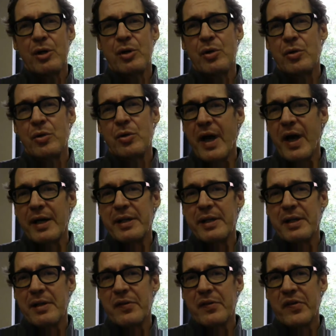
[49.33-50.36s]
whose
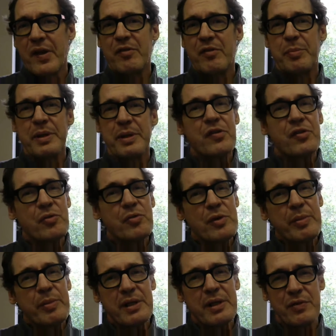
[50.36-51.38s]
ideas have been
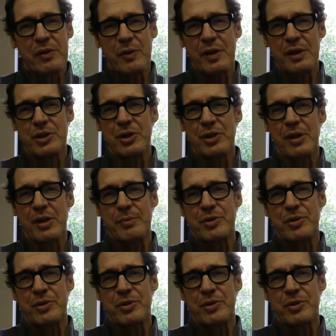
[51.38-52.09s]
extremely influential.